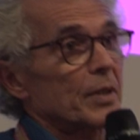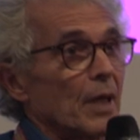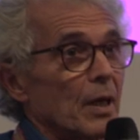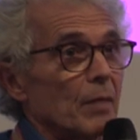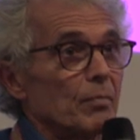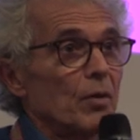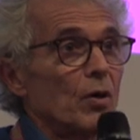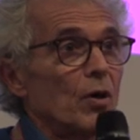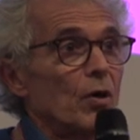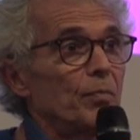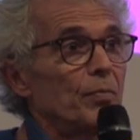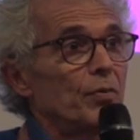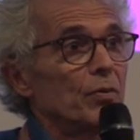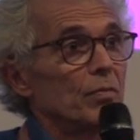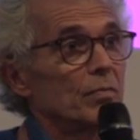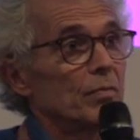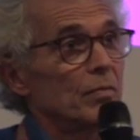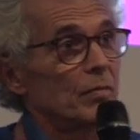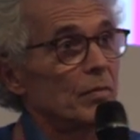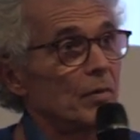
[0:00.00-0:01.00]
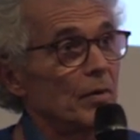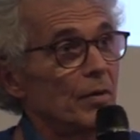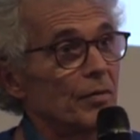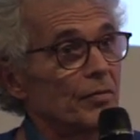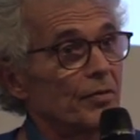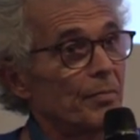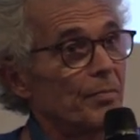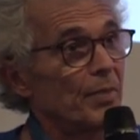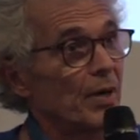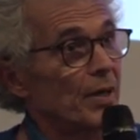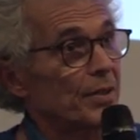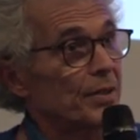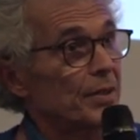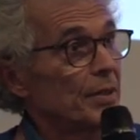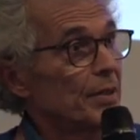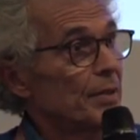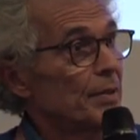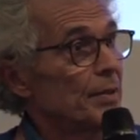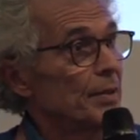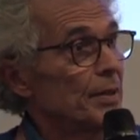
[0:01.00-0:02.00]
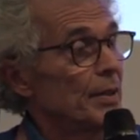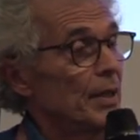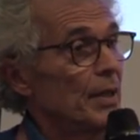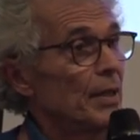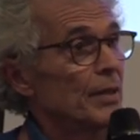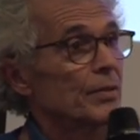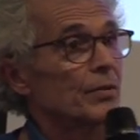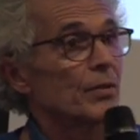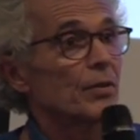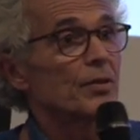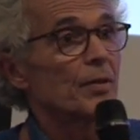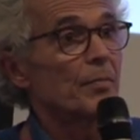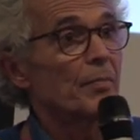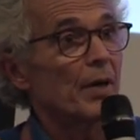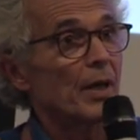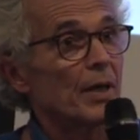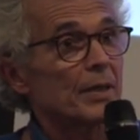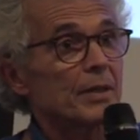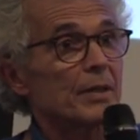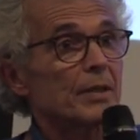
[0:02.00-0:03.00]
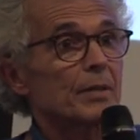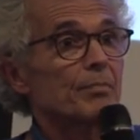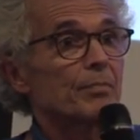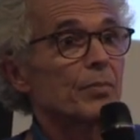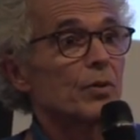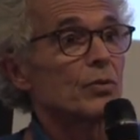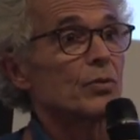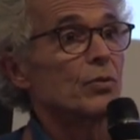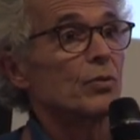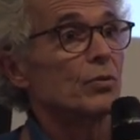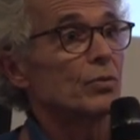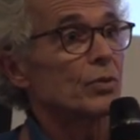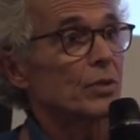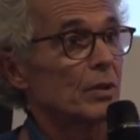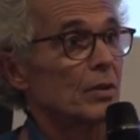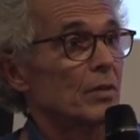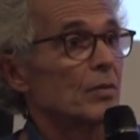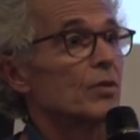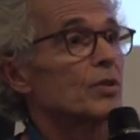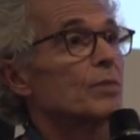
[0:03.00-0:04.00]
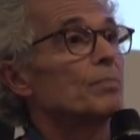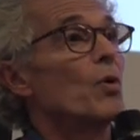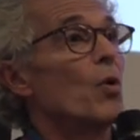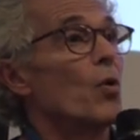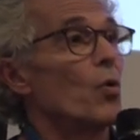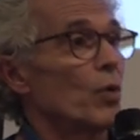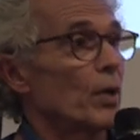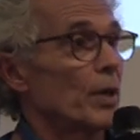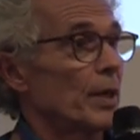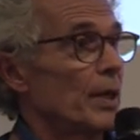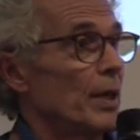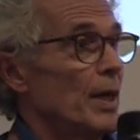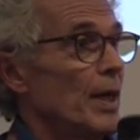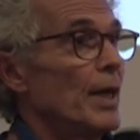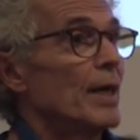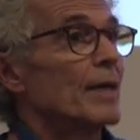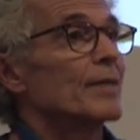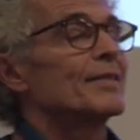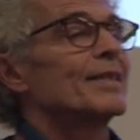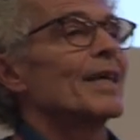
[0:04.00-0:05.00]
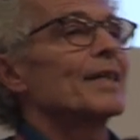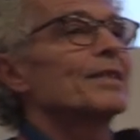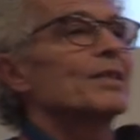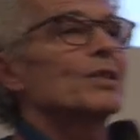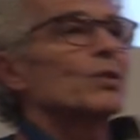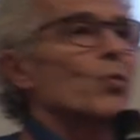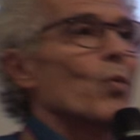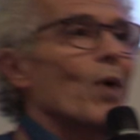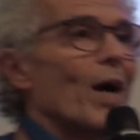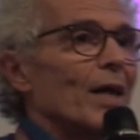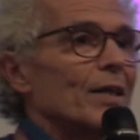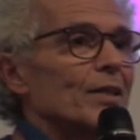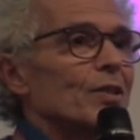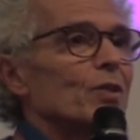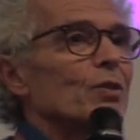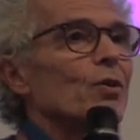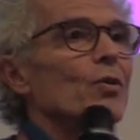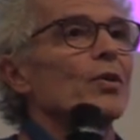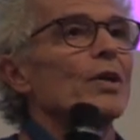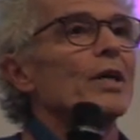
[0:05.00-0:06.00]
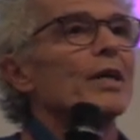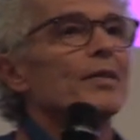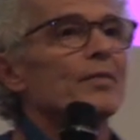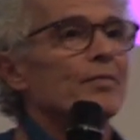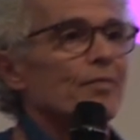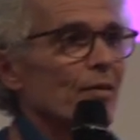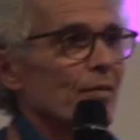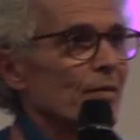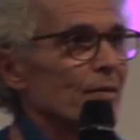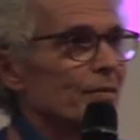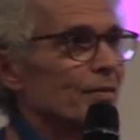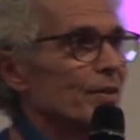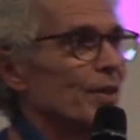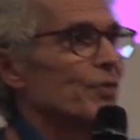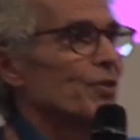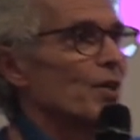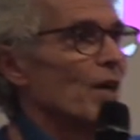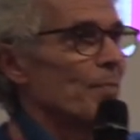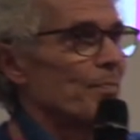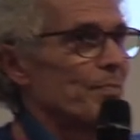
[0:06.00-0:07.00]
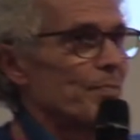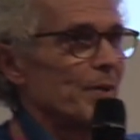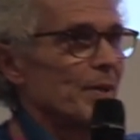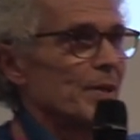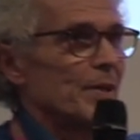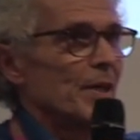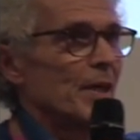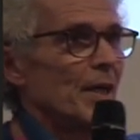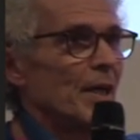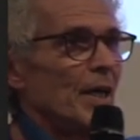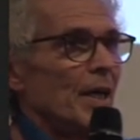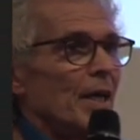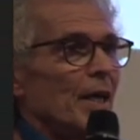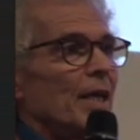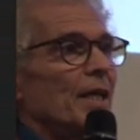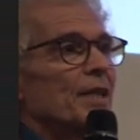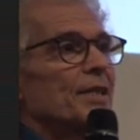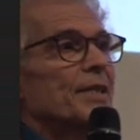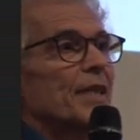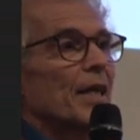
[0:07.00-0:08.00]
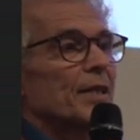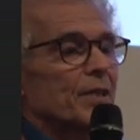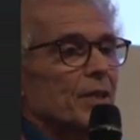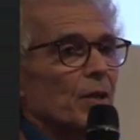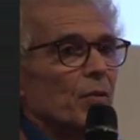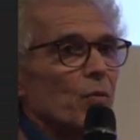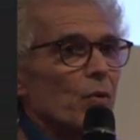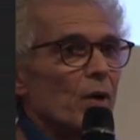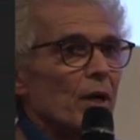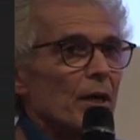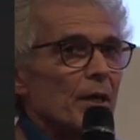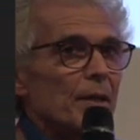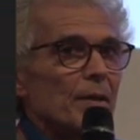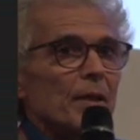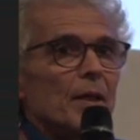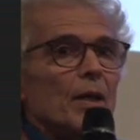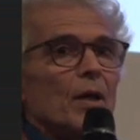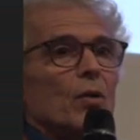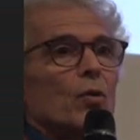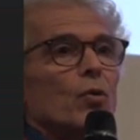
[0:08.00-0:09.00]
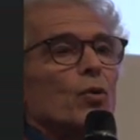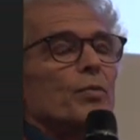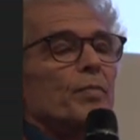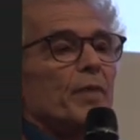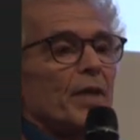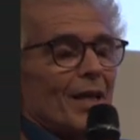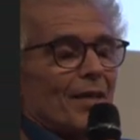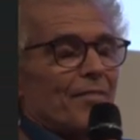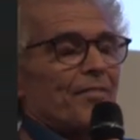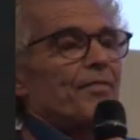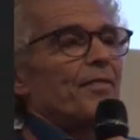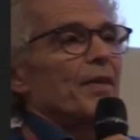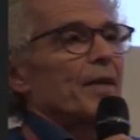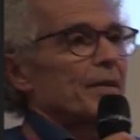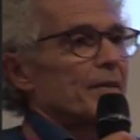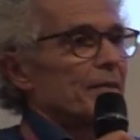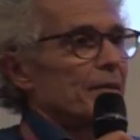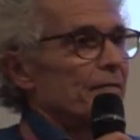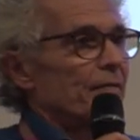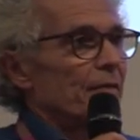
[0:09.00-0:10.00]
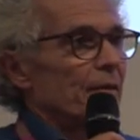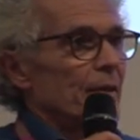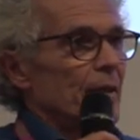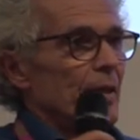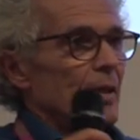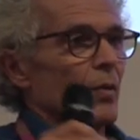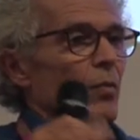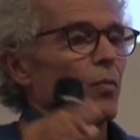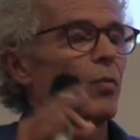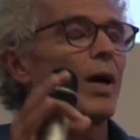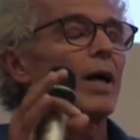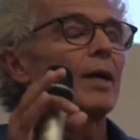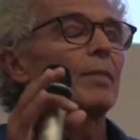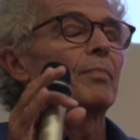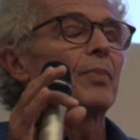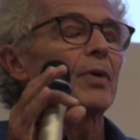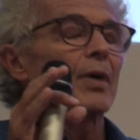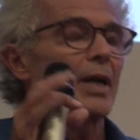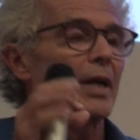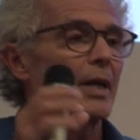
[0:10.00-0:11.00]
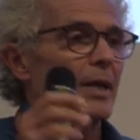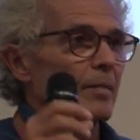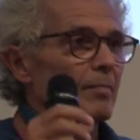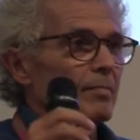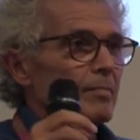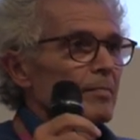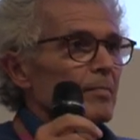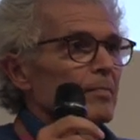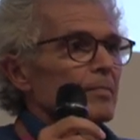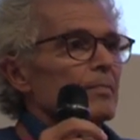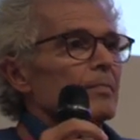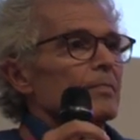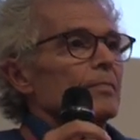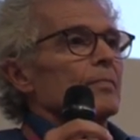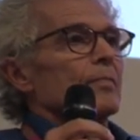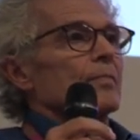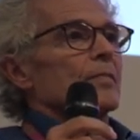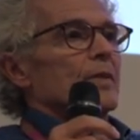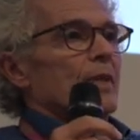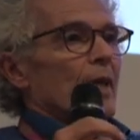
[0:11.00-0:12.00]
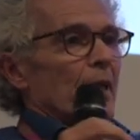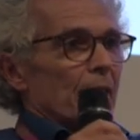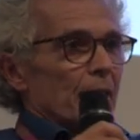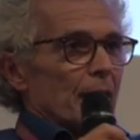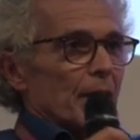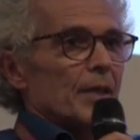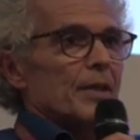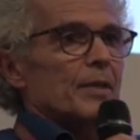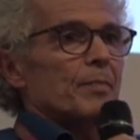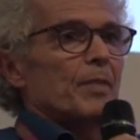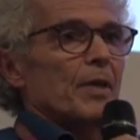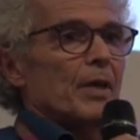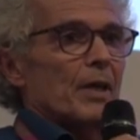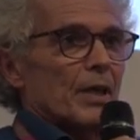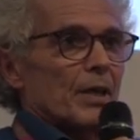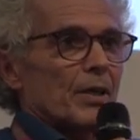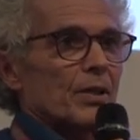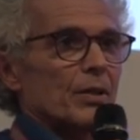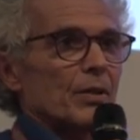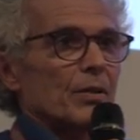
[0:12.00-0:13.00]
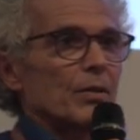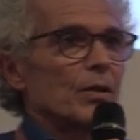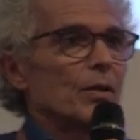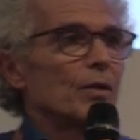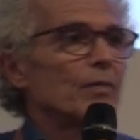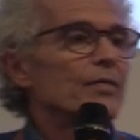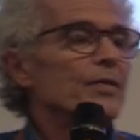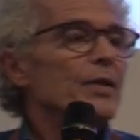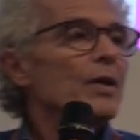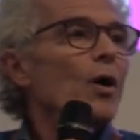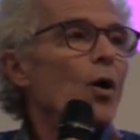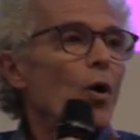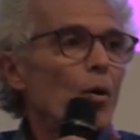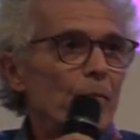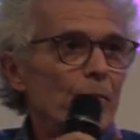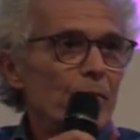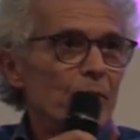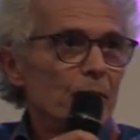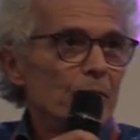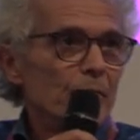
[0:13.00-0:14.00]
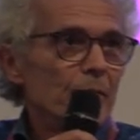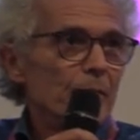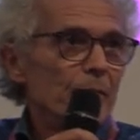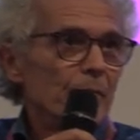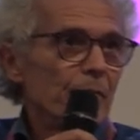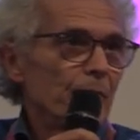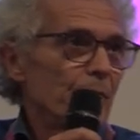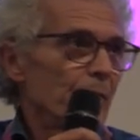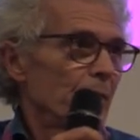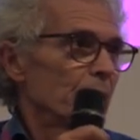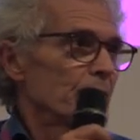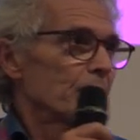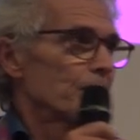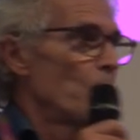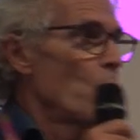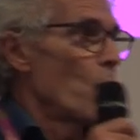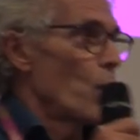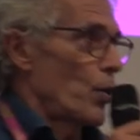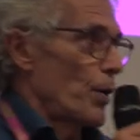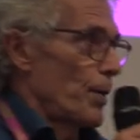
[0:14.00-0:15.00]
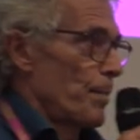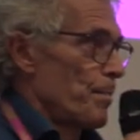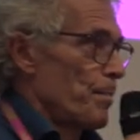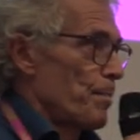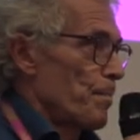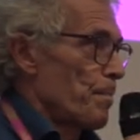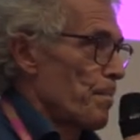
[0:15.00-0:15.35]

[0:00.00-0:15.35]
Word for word: some opium on the brazier so the brazier produced smoke. That's why so little the chapel. In such a way could be effective while praying the inspiration of the opium smoke.